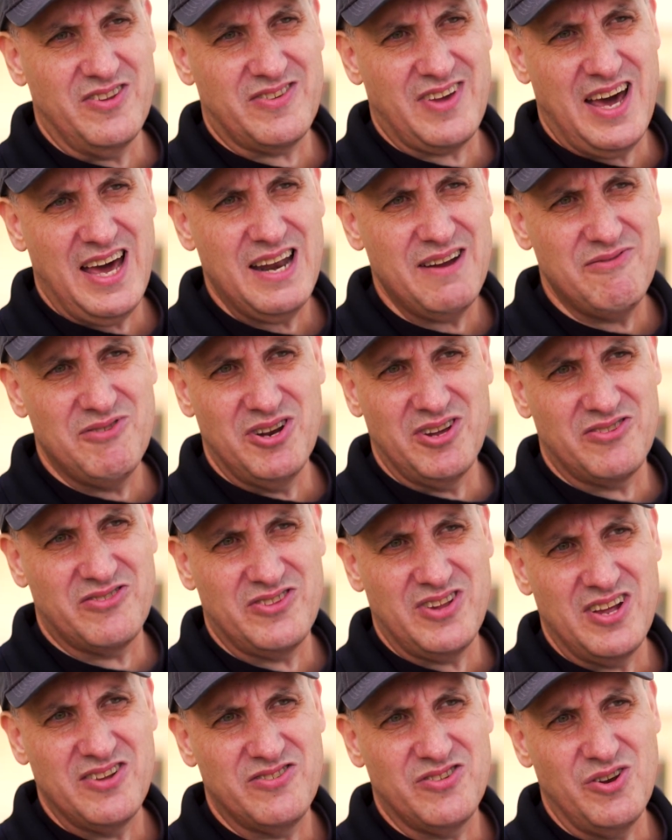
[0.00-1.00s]
It's kind of an
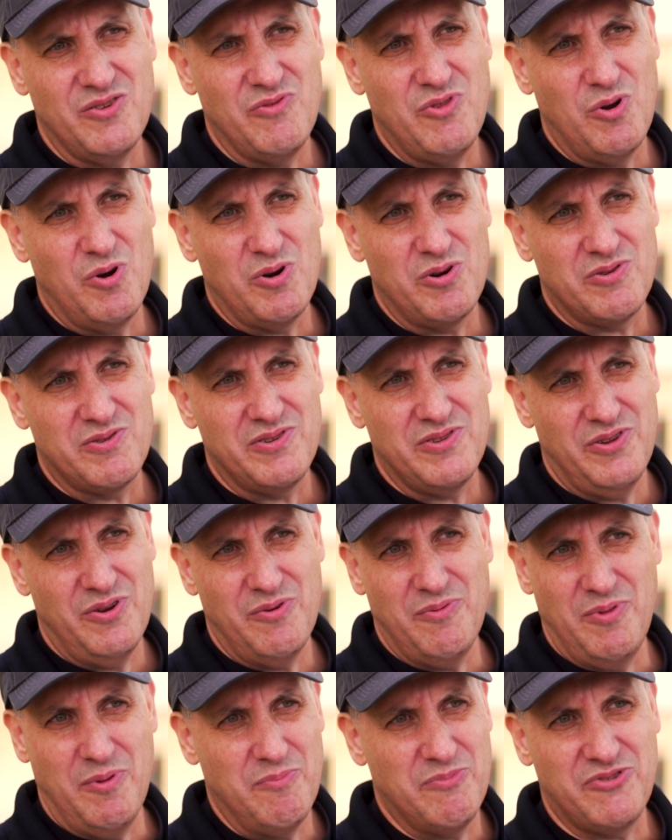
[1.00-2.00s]
extension of their
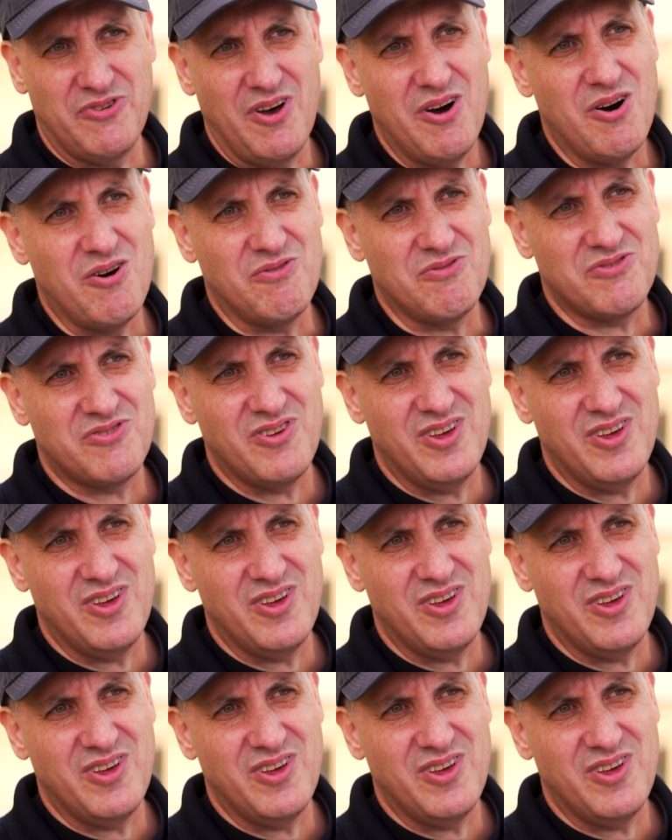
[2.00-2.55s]
themselves.